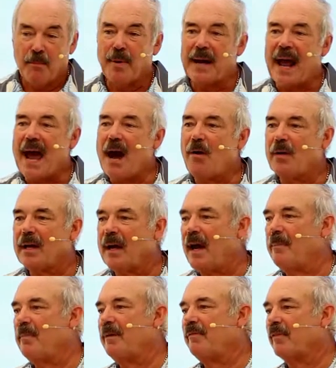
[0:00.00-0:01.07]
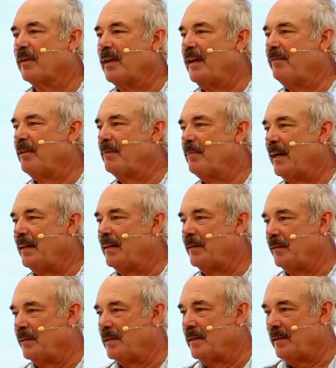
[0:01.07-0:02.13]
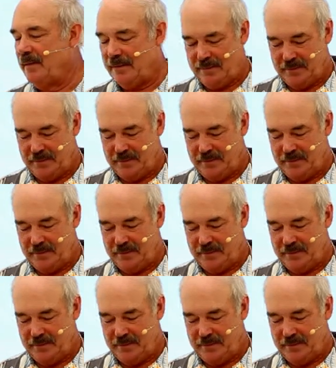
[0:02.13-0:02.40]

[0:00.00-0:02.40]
But how can I be forgiven by the Lord?